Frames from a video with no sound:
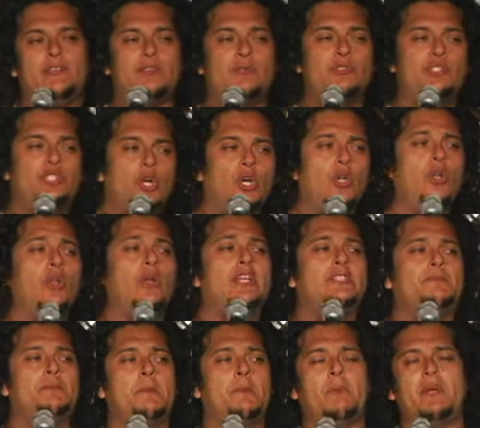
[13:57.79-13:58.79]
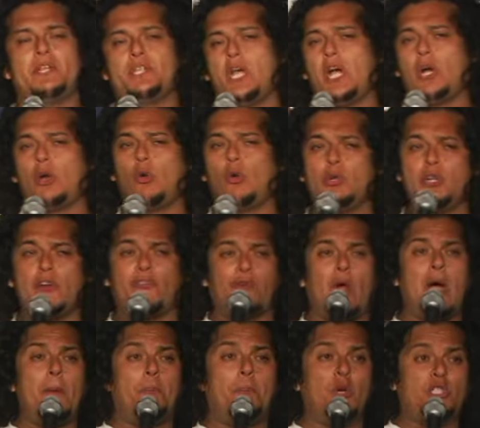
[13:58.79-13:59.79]
Some cholo hits me up on Yahoo. Where you
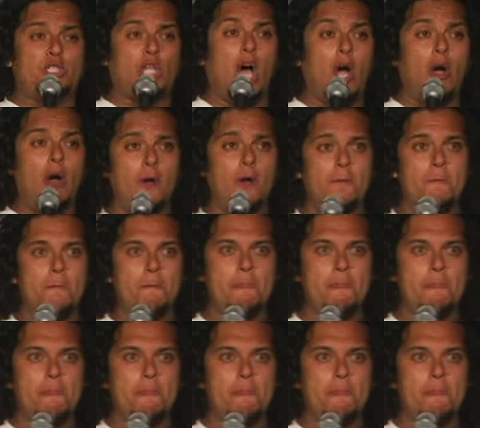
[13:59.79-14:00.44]
from, puto?